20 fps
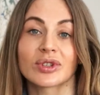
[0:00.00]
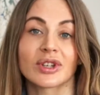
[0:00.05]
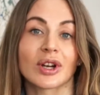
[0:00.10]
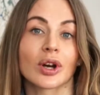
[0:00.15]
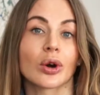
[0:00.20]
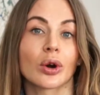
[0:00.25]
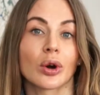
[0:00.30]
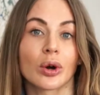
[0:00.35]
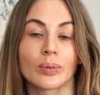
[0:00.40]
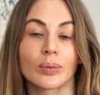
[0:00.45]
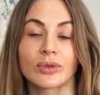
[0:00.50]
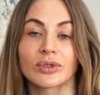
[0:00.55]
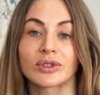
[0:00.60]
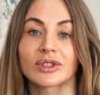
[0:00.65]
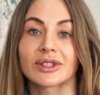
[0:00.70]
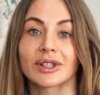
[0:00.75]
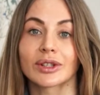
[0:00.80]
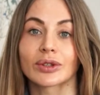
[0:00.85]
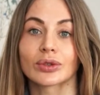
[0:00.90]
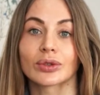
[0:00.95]

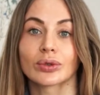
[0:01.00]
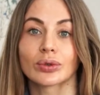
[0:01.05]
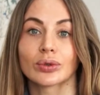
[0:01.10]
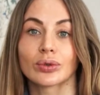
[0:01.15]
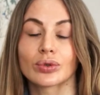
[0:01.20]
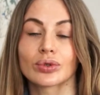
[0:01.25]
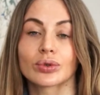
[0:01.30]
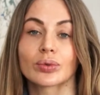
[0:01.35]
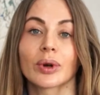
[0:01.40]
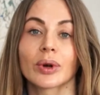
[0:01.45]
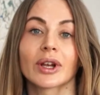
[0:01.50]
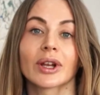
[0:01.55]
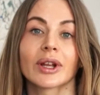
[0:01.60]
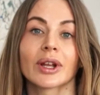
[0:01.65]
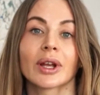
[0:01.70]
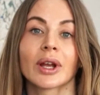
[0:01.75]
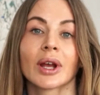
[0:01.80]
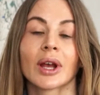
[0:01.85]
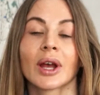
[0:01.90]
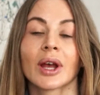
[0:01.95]
hormones that usually